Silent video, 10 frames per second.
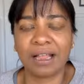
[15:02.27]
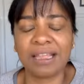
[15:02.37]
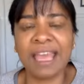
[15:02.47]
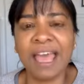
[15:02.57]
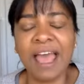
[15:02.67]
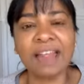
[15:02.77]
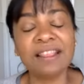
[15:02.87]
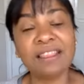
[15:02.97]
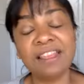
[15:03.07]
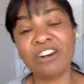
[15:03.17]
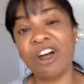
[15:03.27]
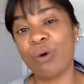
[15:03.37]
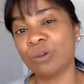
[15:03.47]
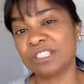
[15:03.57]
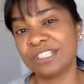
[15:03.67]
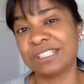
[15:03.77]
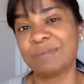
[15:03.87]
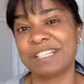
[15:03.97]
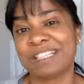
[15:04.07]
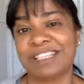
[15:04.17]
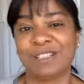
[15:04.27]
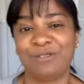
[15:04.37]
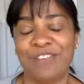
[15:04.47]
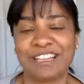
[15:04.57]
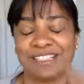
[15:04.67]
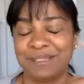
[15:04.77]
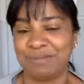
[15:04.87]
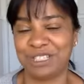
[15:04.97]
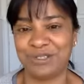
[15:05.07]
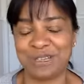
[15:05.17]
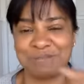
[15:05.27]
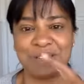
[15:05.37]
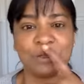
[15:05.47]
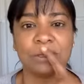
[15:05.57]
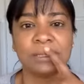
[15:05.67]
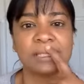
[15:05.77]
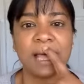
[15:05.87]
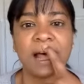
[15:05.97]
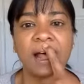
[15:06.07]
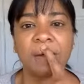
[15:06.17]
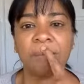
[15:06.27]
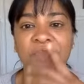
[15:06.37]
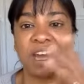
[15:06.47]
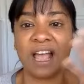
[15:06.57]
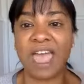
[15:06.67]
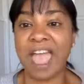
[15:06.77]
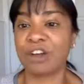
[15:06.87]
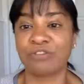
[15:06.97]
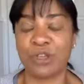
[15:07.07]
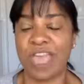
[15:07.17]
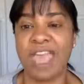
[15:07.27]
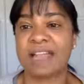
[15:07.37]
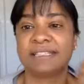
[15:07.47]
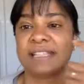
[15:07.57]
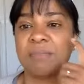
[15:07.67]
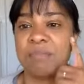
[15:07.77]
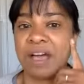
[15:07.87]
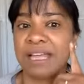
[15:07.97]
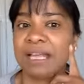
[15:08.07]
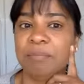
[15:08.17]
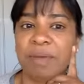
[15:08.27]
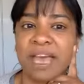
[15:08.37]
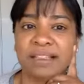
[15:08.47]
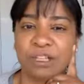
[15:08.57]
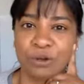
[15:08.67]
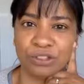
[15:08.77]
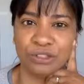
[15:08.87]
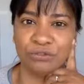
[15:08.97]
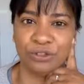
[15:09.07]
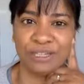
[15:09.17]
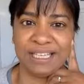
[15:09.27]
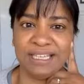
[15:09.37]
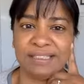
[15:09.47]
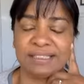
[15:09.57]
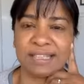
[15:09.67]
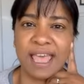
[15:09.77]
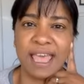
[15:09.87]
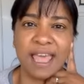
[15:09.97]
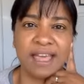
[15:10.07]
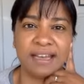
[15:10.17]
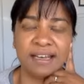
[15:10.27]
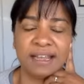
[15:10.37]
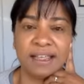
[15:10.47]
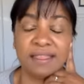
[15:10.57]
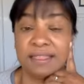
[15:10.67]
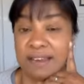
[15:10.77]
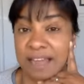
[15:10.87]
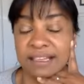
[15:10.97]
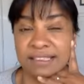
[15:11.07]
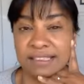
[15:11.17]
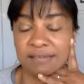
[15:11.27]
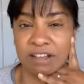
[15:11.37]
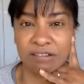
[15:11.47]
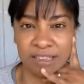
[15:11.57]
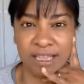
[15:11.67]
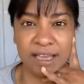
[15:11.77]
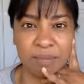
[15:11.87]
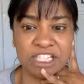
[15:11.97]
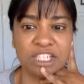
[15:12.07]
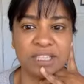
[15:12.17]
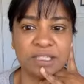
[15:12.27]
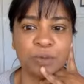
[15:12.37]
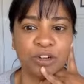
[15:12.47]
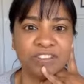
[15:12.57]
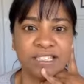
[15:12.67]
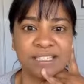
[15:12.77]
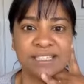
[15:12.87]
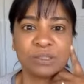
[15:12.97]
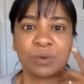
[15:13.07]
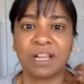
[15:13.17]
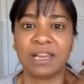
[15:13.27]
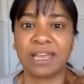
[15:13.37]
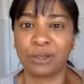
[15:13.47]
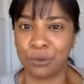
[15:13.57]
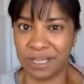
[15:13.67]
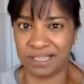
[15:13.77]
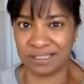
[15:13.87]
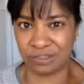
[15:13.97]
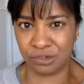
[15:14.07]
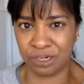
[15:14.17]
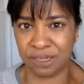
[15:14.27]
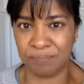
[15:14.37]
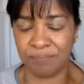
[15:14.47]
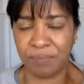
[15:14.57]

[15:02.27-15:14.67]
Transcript: Yeah, and then there are also some external factors, I'm just reading my notes, that are out of your hands that might impact the cost of your leads. And like I think I mentioned this previously as well, like your industry.